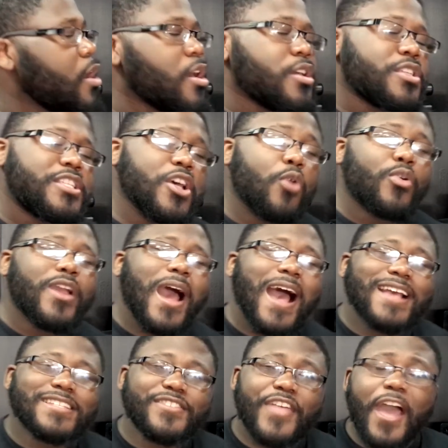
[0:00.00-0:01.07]
So
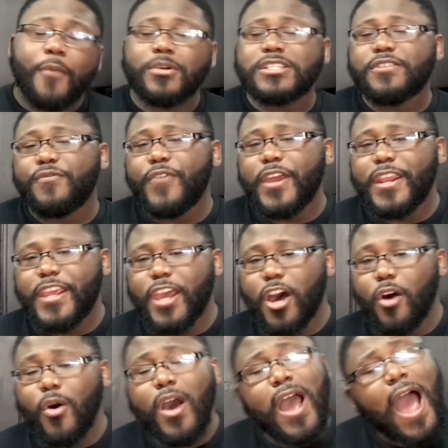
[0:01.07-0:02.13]
guys, that was the
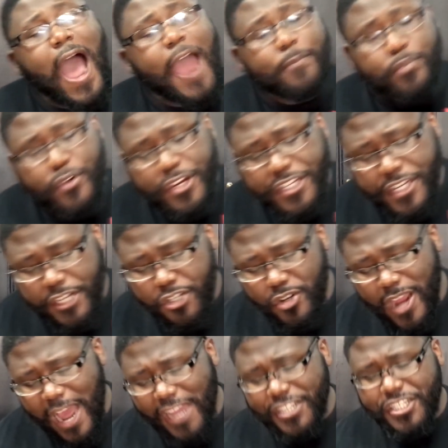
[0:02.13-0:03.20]
video. I appreciate you
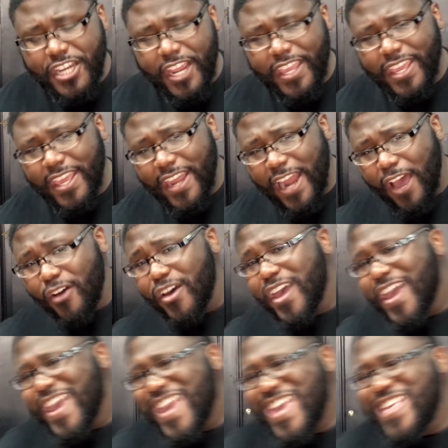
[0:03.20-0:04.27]
guys checking it out.
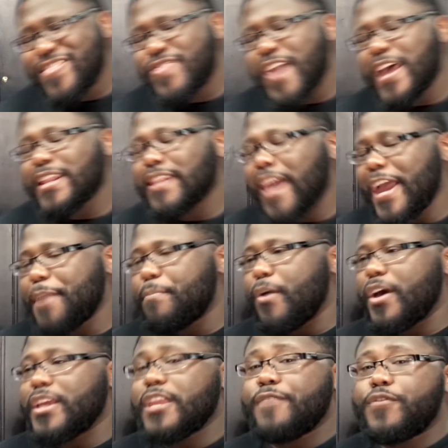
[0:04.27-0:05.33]
Hit that like
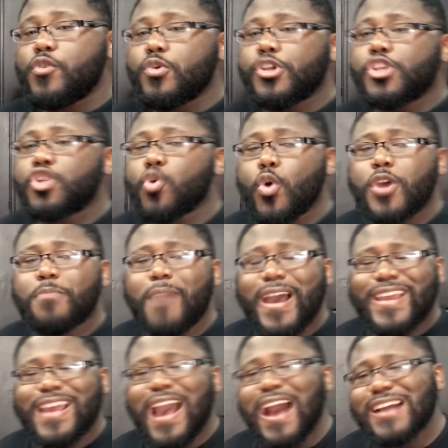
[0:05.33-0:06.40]
button if you enjoyed
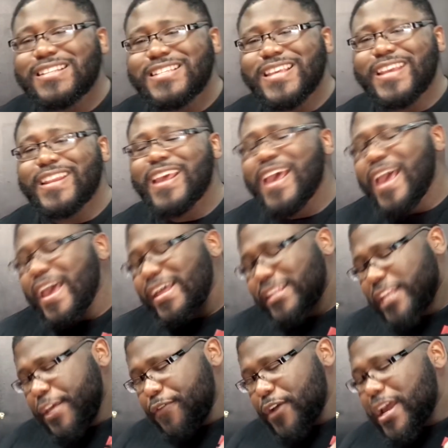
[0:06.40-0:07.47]
my content.
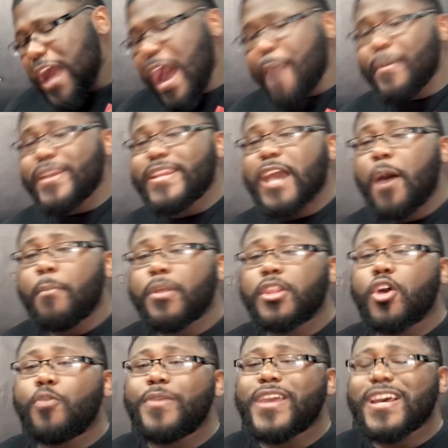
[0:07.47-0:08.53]
Leave a comment down
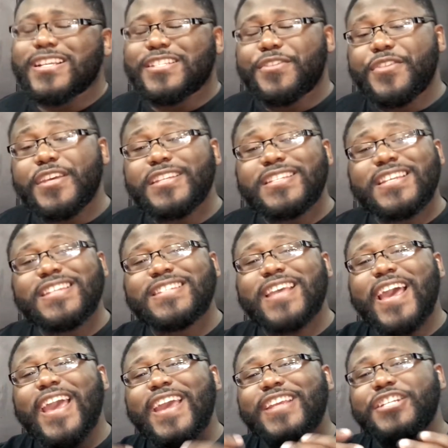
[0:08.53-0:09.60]
below because this
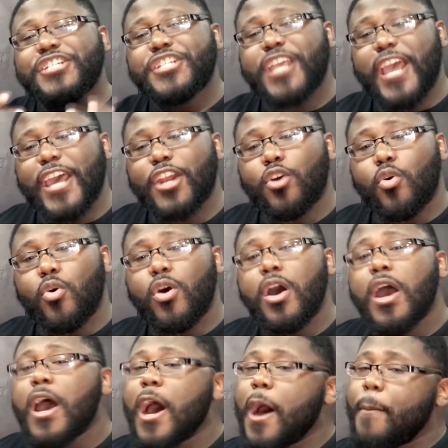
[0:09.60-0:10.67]
is a channel
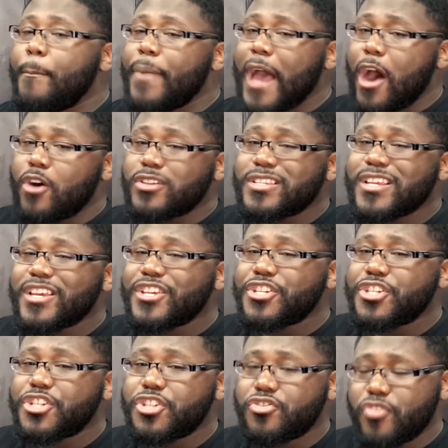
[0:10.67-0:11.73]
about
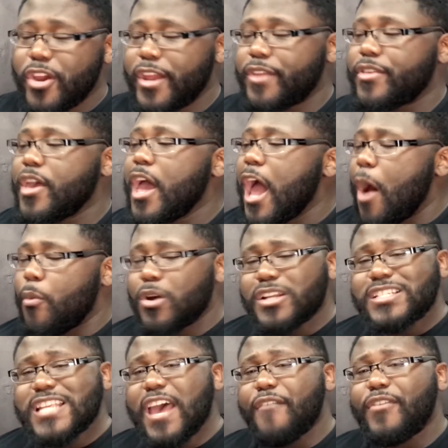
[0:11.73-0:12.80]
strength. I want
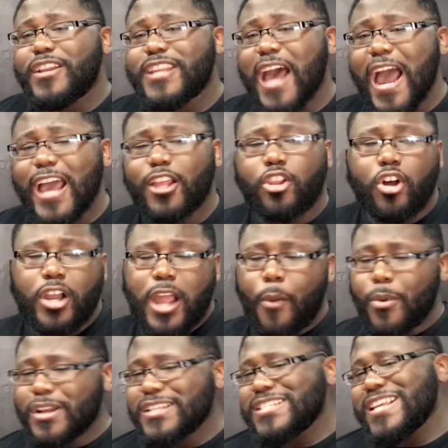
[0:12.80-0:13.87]
us to have a dialogue. I
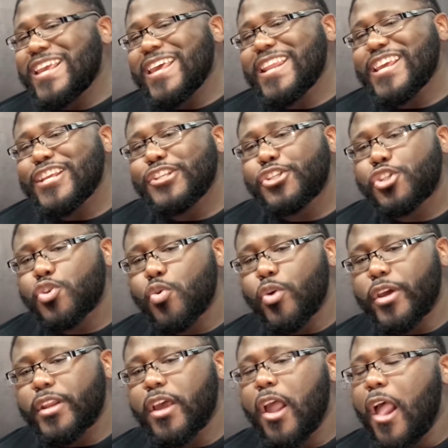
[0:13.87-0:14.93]
want us to get into
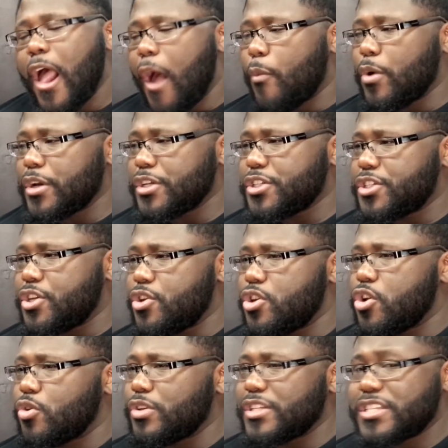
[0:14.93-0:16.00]
it. I want us
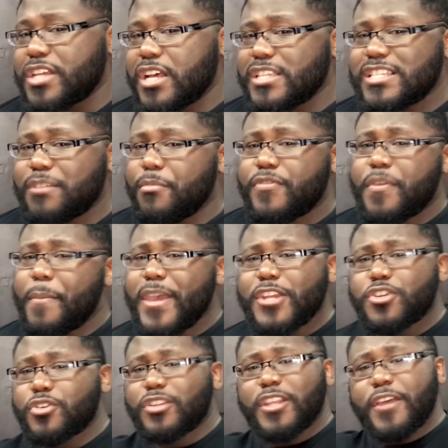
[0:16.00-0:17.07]
to, discuss some of the
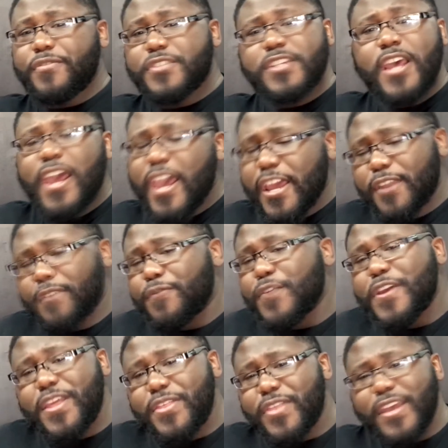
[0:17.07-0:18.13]
major lifts and
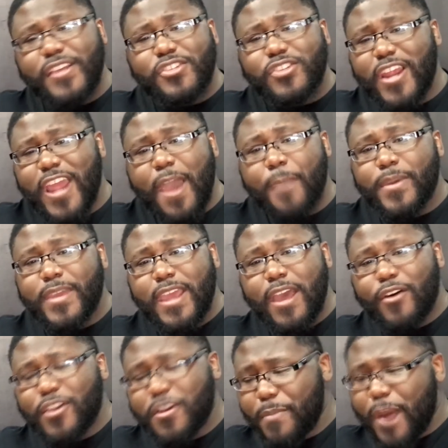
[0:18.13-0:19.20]
freaky things that are happening
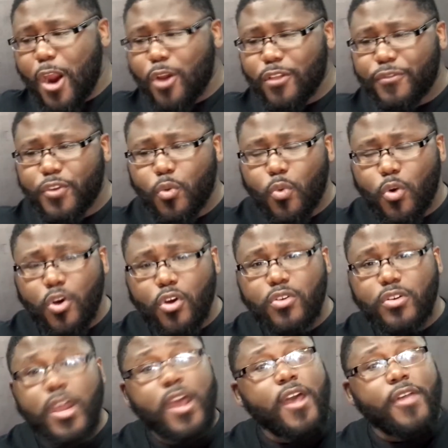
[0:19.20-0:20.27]
out in the powerlifter world.
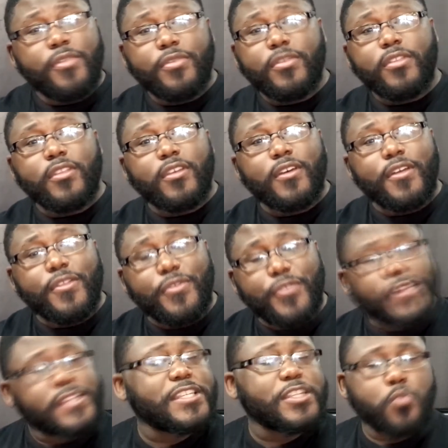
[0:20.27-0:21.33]

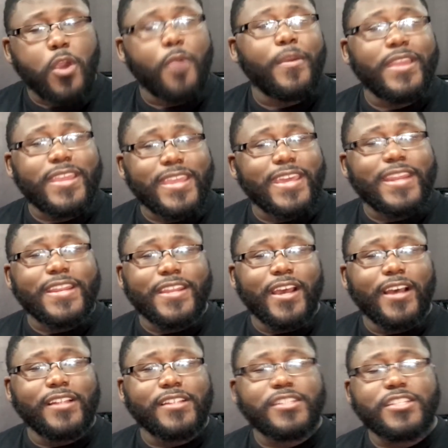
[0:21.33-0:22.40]
This is where we can get it
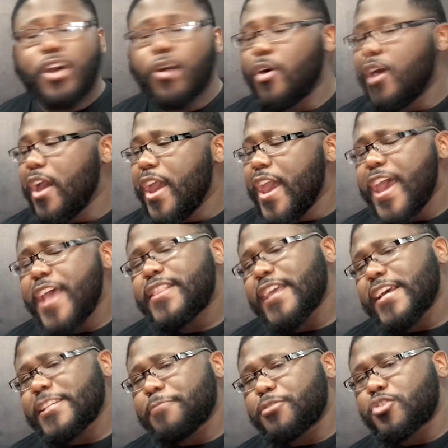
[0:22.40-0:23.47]
done. So hit
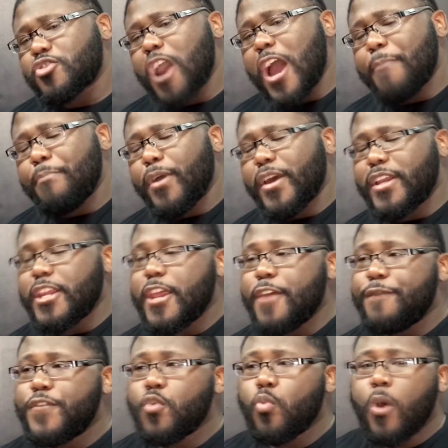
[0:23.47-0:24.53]
that subscribe button
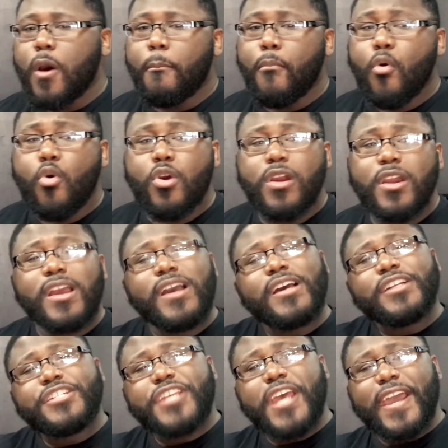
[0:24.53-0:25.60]
if you want more.
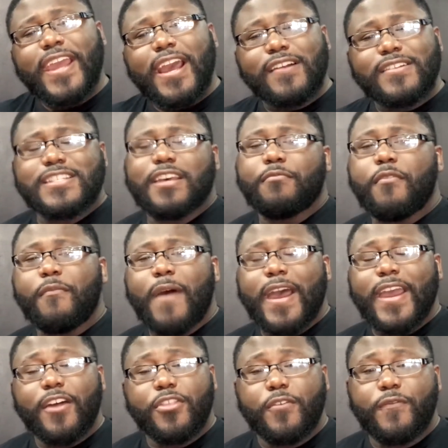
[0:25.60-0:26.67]
Check out some of my
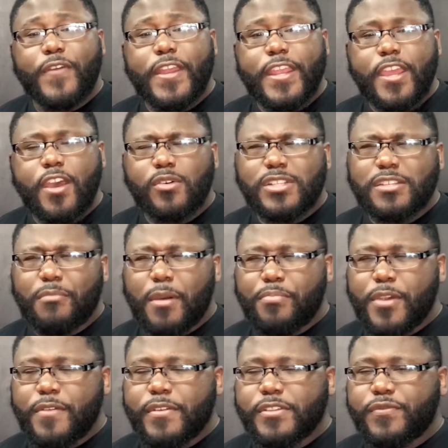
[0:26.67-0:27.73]
other videos. In my
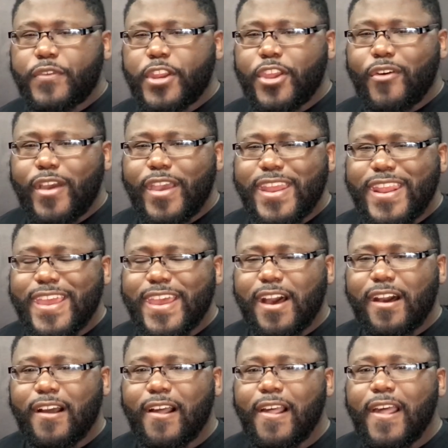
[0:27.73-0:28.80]
previous video, I hit
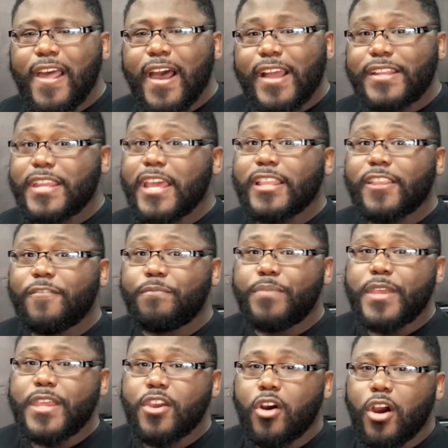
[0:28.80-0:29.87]
a deadlift
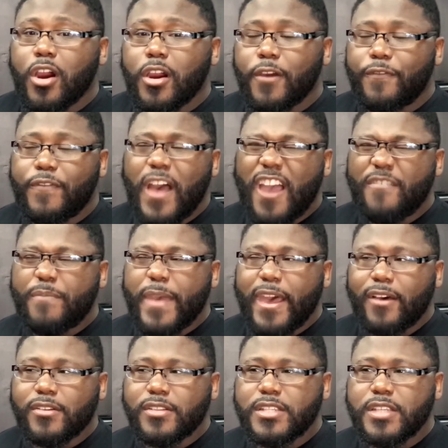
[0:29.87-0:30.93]
PR of 5
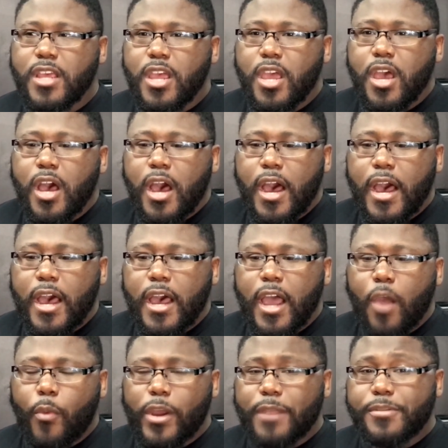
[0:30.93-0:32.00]
pounds.
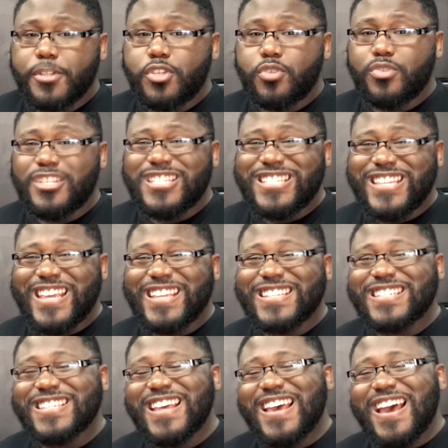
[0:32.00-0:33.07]
I went up to
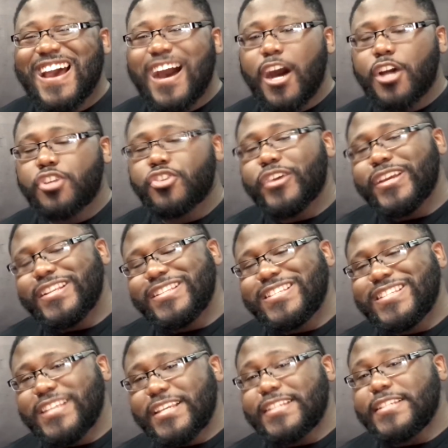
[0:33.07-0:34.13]

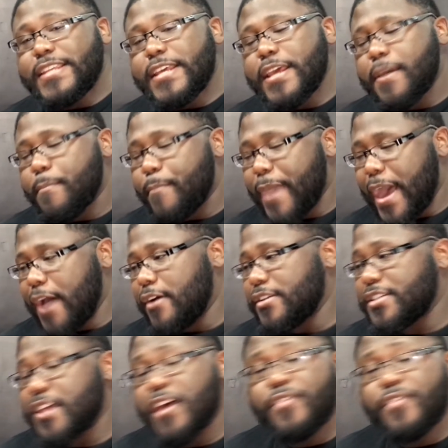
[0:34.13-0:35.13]
660 pounds.